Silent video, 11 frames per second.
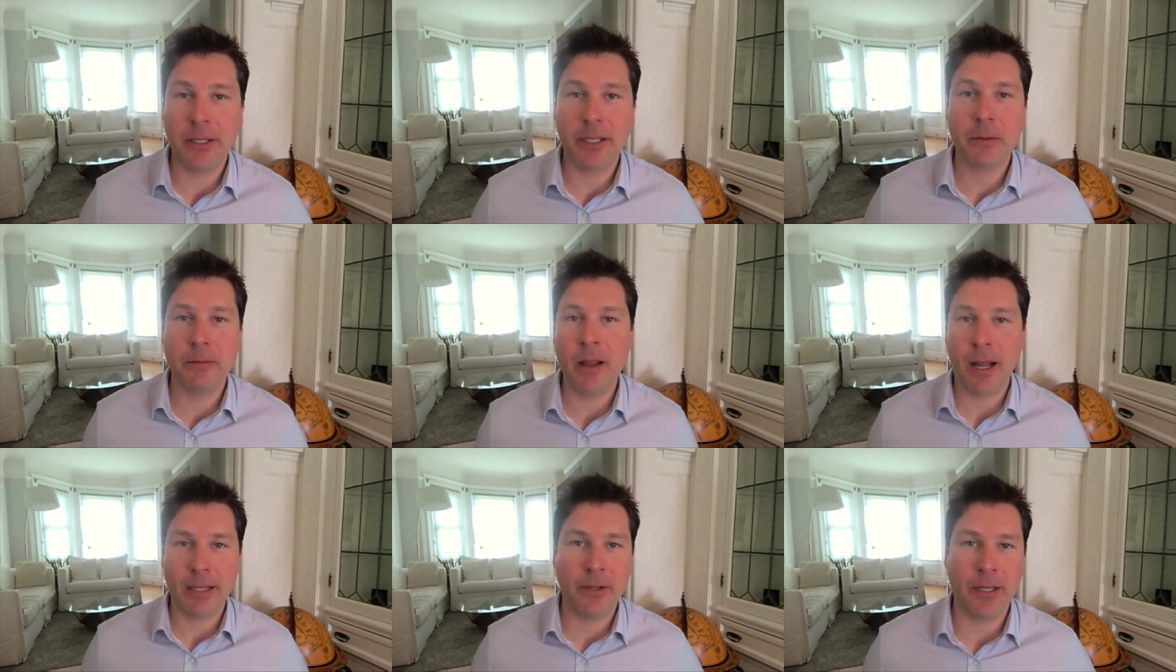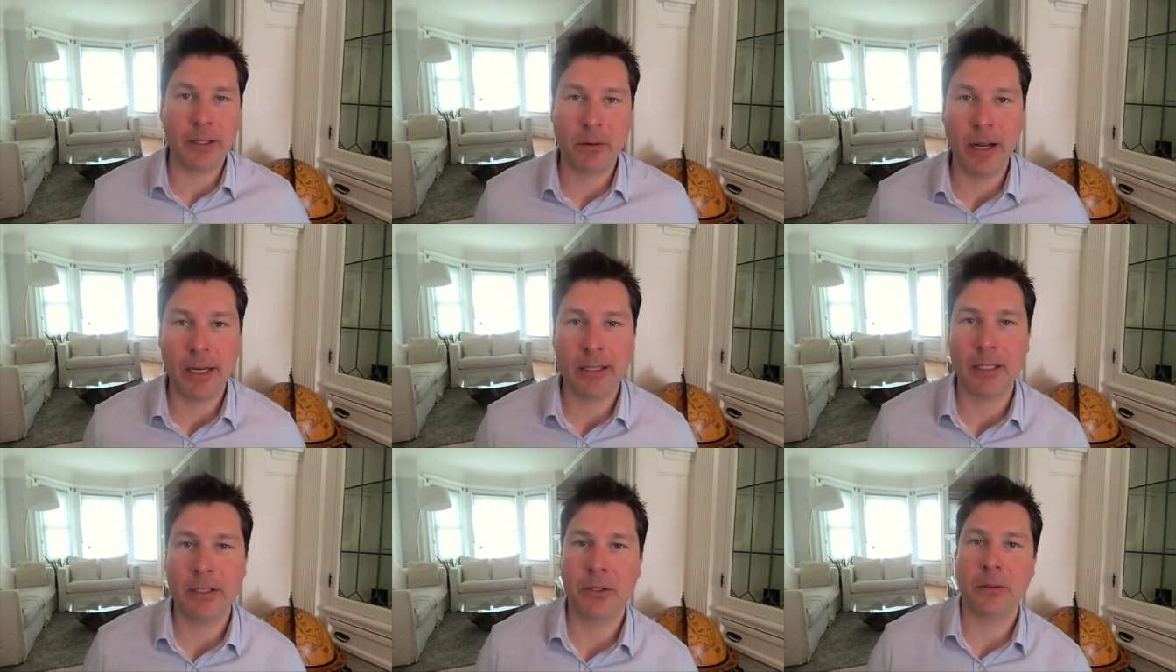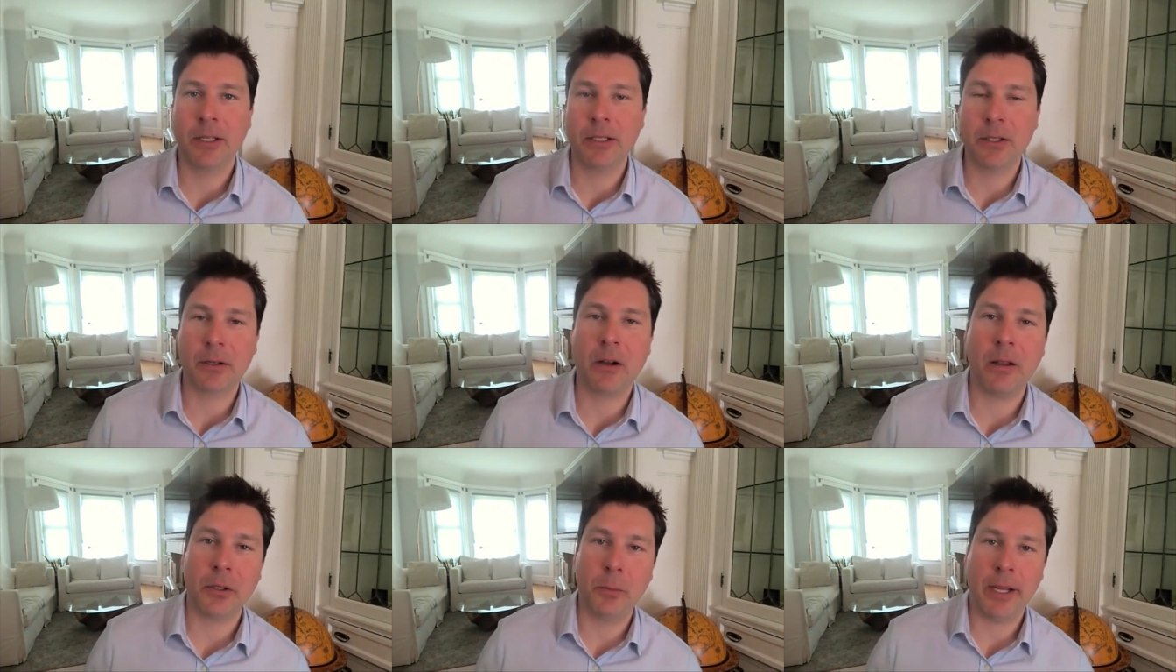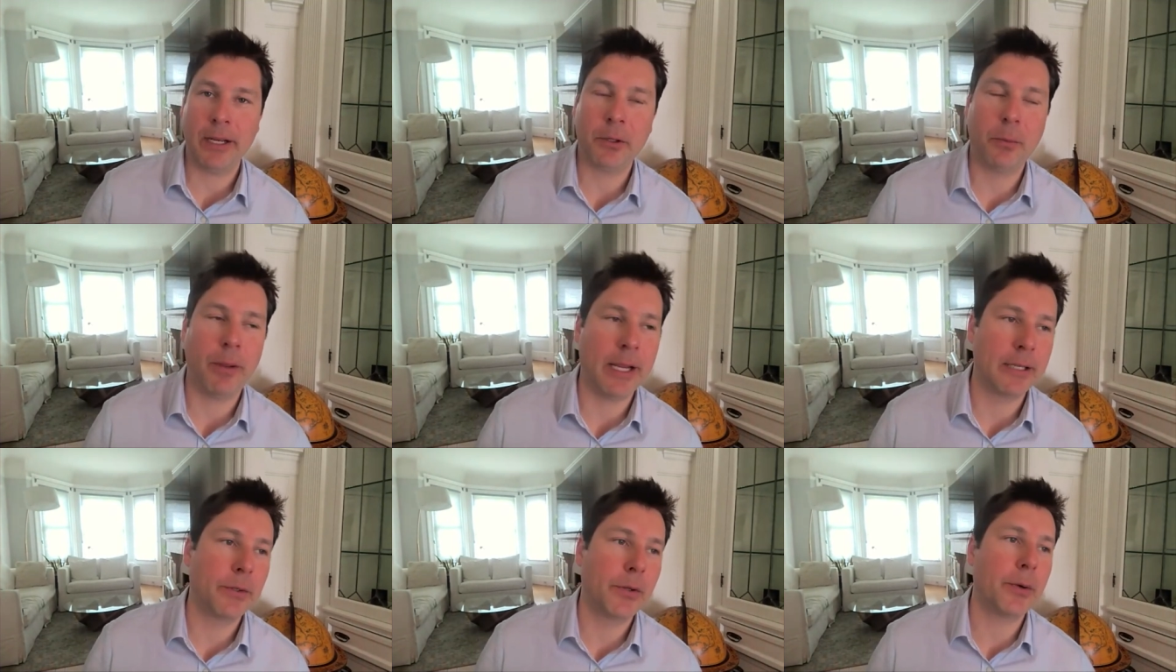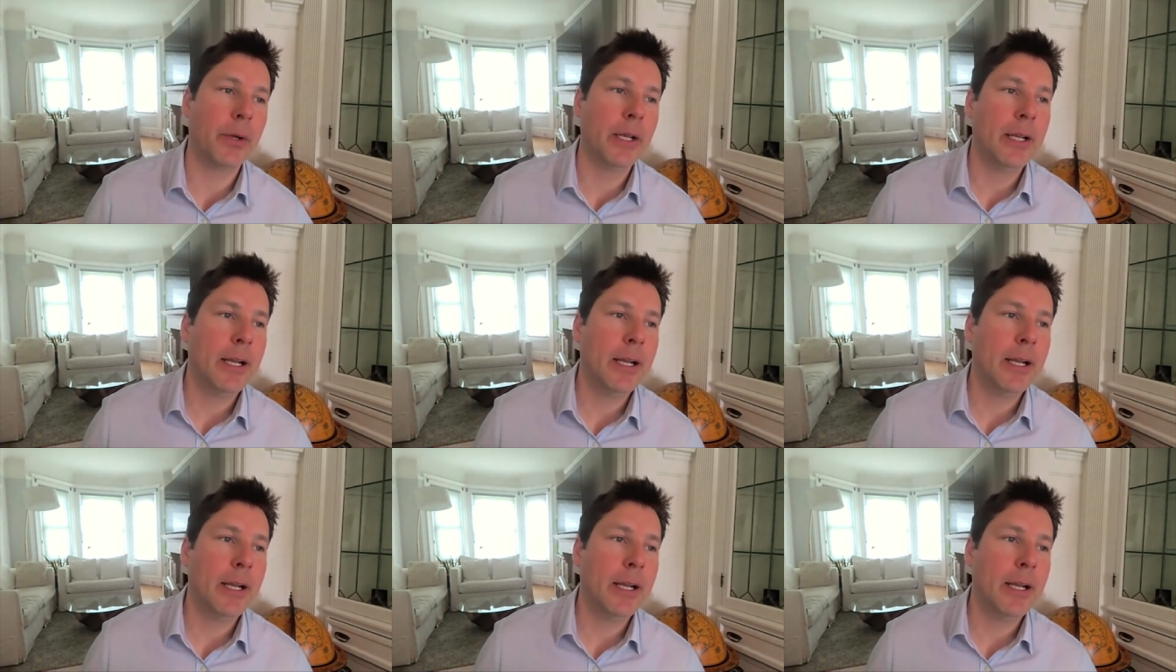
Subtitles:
It's nonsense, right? Let's just call a spade a spade. So